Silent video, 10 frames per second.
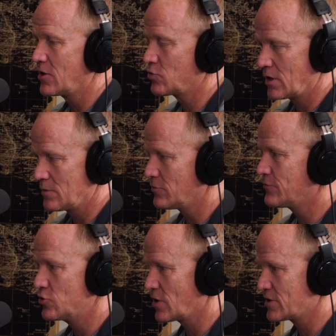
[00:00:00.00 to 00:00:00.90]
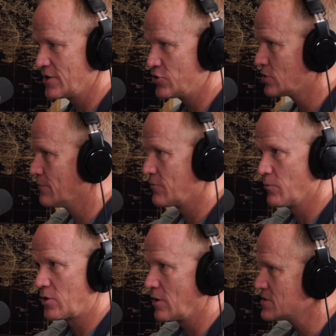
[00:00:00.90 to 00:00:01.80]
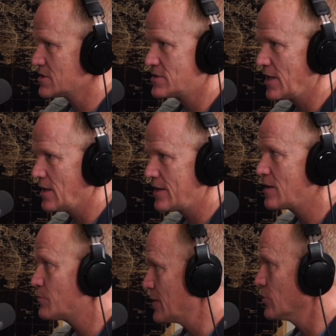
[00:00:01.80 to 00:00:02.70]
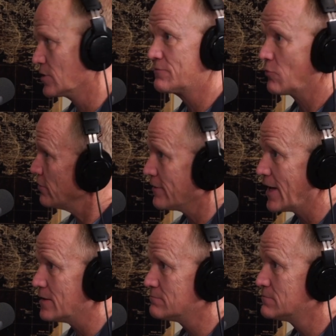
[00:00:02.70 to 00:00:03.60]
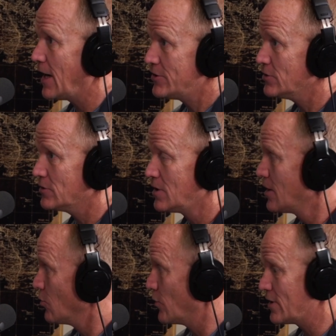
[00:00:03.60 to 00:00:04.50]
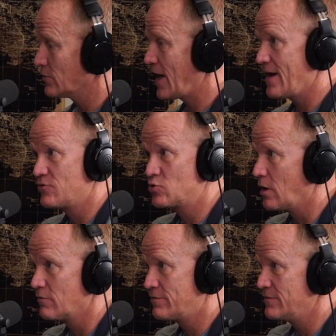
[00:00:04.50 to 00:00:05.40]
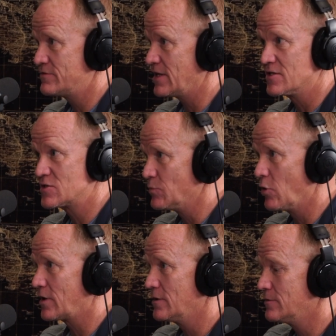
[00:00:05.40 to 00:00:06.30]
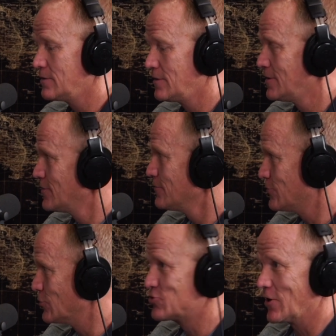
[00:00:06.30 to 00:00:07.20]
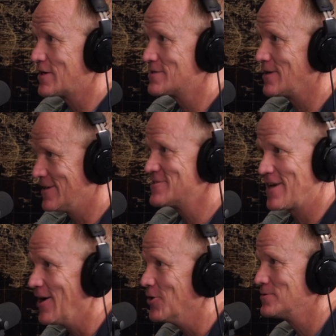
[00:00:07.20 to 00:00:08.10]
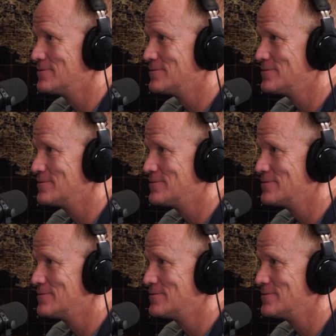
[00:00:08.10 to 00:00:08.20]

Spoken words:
incredible food trucks that do come from across the state, I think people look forward to that. I do. We don't have 12 or 15 smoking food trucks in this town.